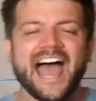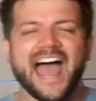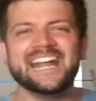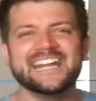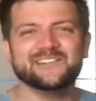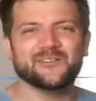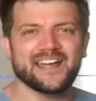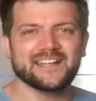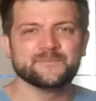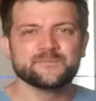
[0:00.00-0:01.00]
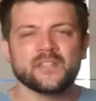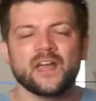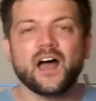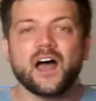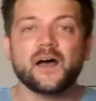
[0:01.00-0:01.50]
Anyway,
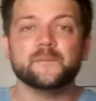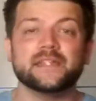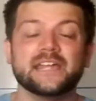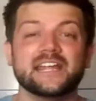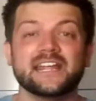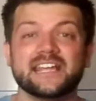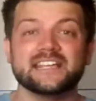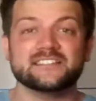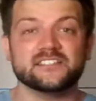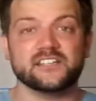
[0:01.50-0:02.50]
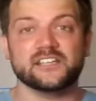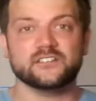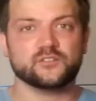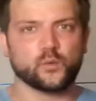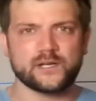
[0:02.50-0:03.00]
it is
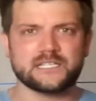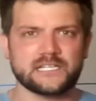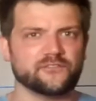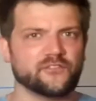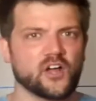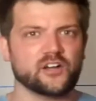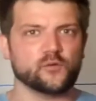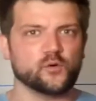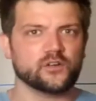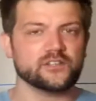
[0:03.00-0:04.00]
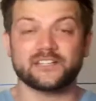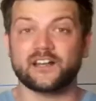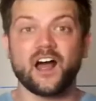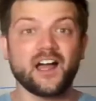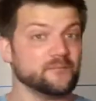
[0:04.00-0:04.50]
the 23rd of August, and
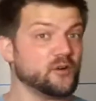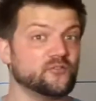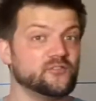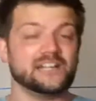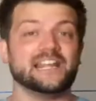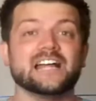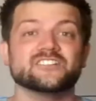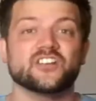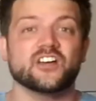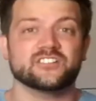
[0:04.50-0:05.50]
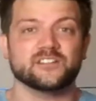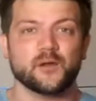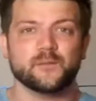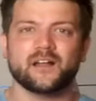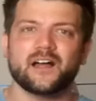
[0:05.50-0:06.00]
I'm not really at church at the
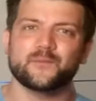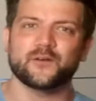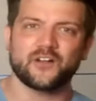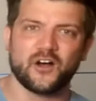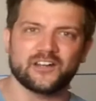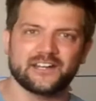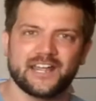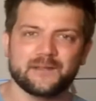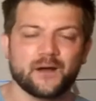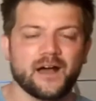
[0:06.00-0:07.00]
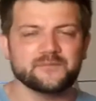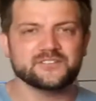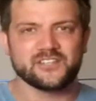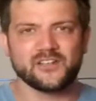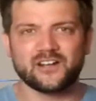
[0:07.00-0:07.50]
moment. I'm on holiday, but I'm
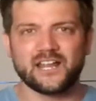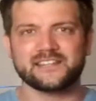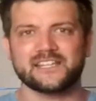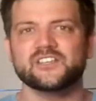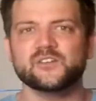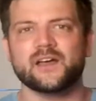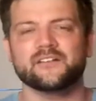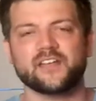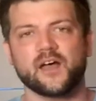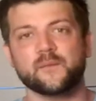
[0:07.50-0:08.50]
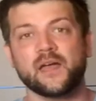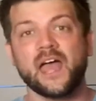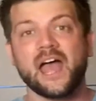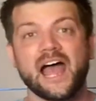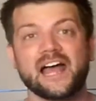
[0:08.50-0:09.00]
so glad that you have come
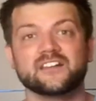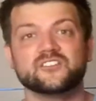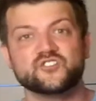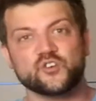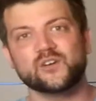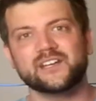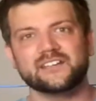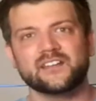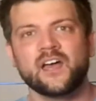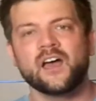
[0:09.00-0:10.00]
and joined